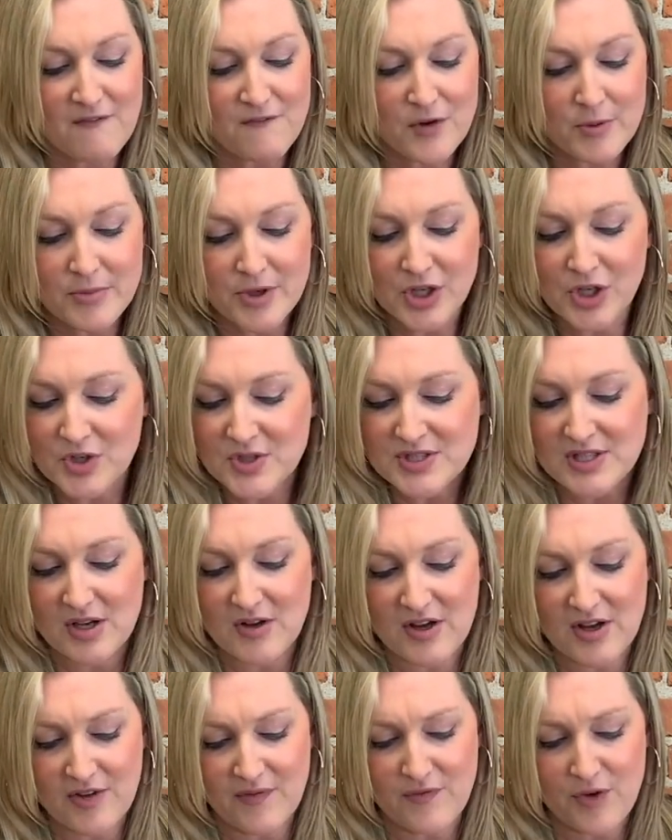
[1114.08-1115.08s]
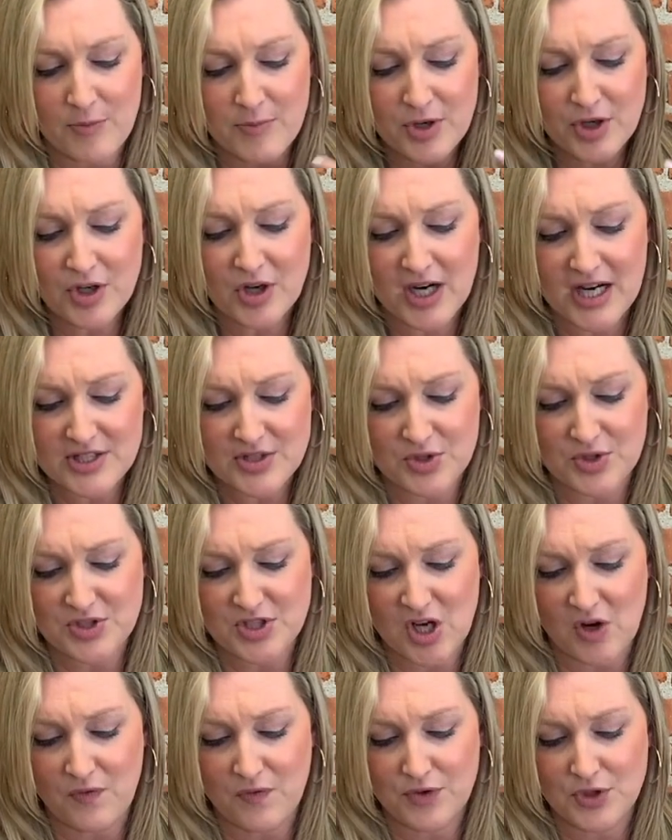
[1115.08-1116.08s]
familiarize
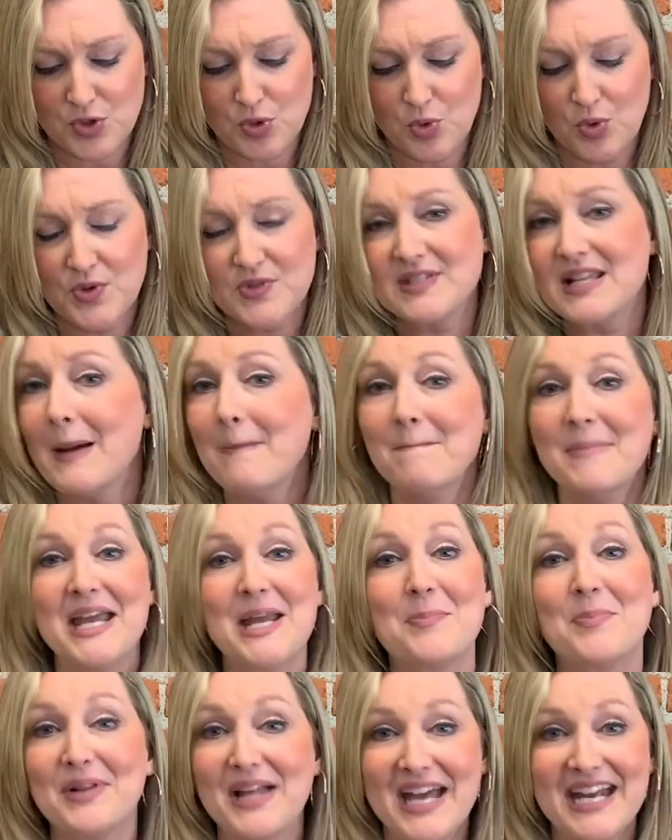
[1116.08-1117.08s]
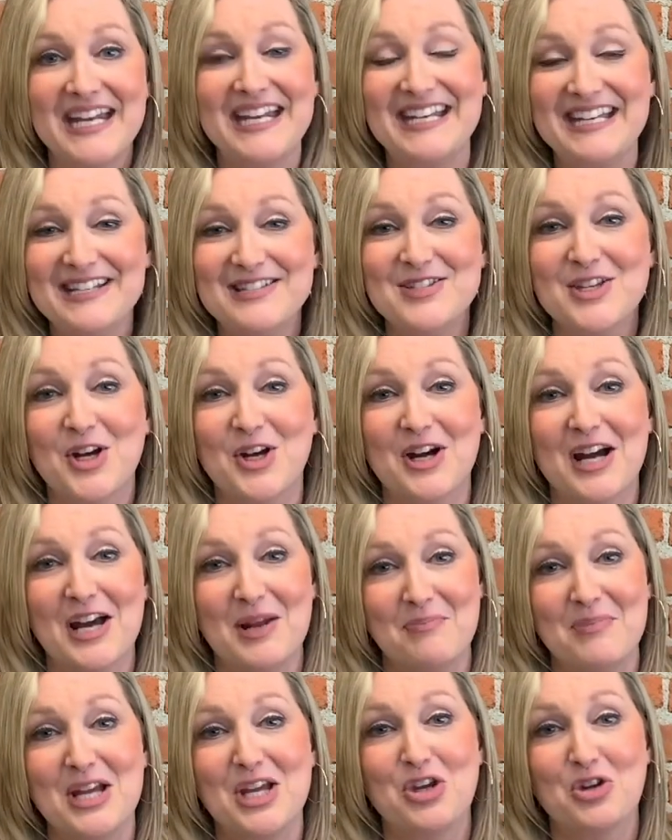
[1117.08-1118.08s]
yourself with tools that make planning easier
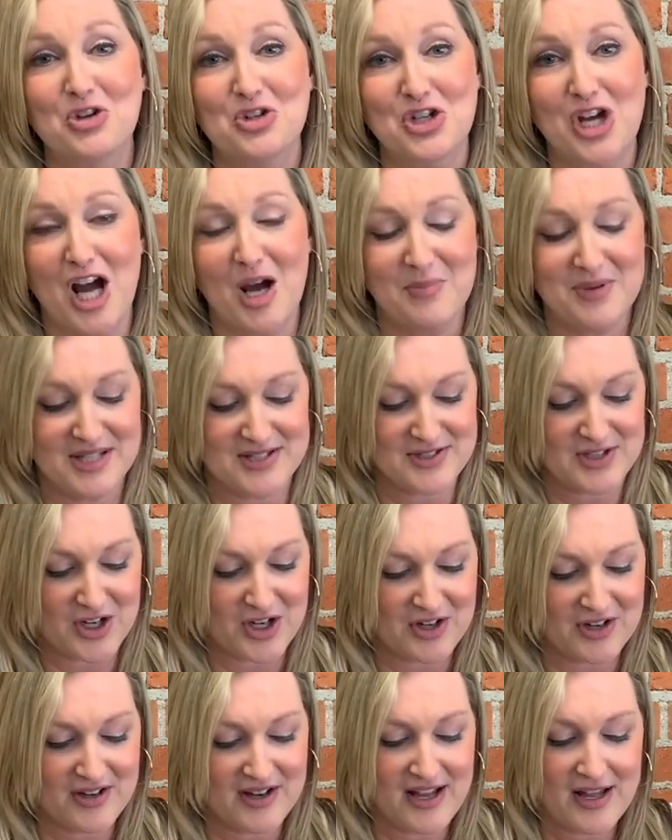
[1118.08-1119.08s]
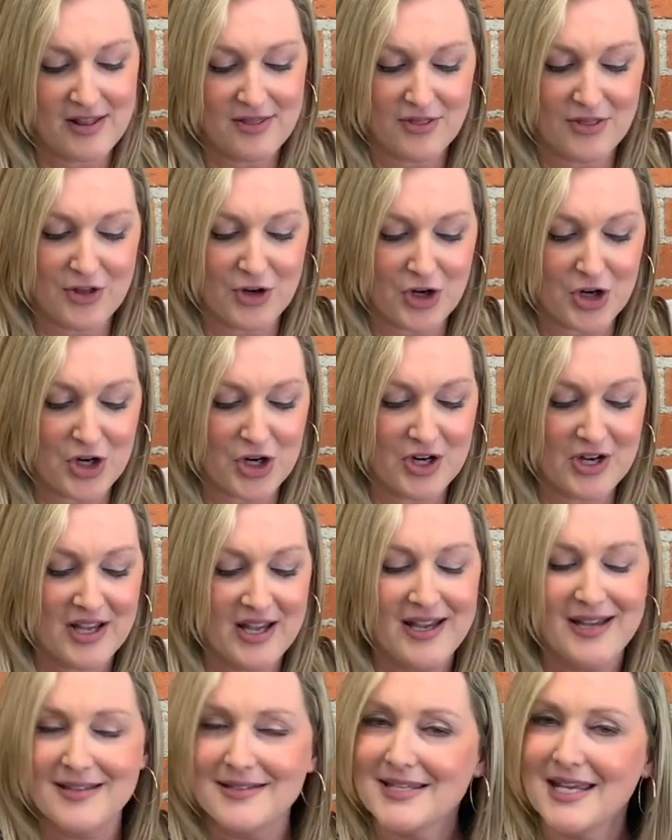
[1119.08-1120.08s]
and make your job easier. And third,
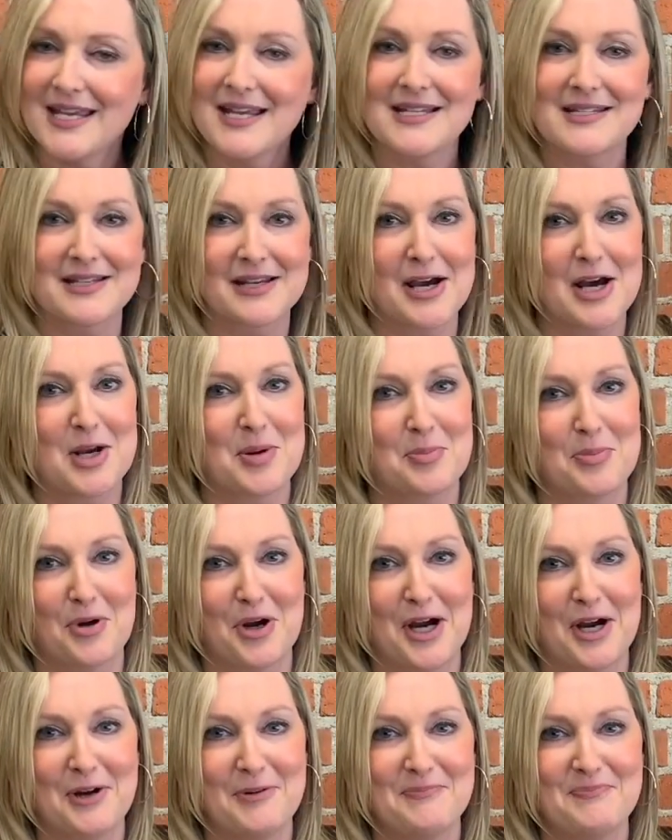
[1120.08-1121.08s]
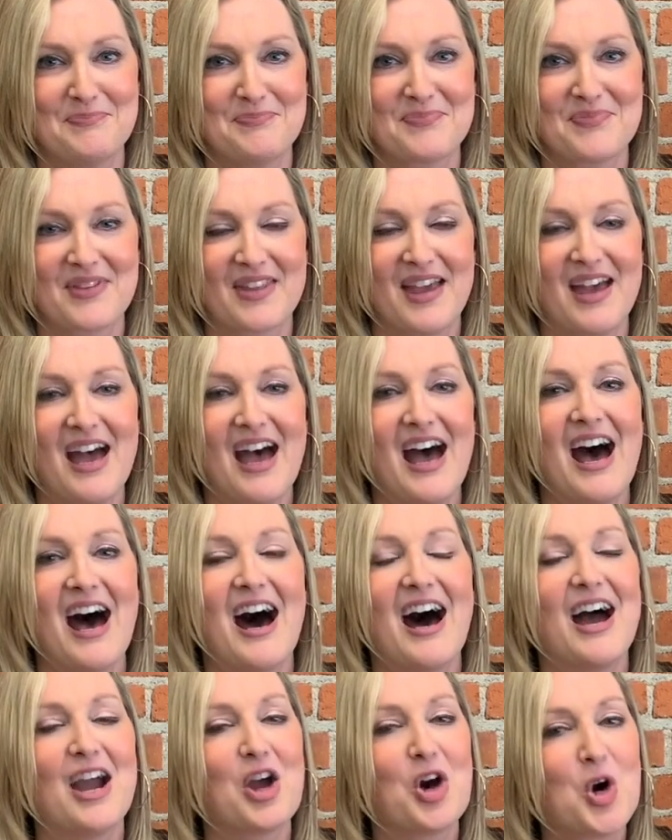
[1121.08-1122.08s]
take it to God in prayer.
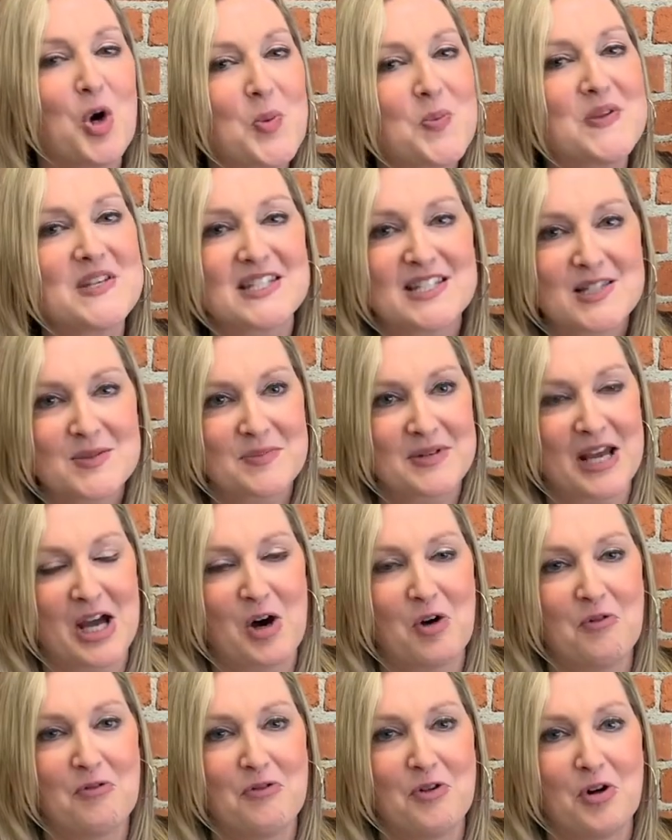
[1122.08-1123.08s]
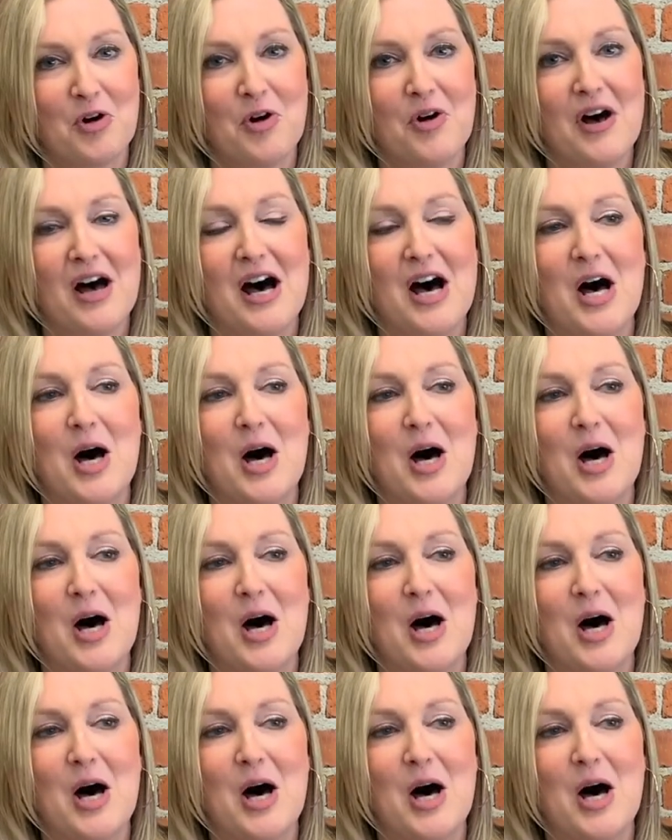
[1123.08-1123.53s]
I hope this has been helpful.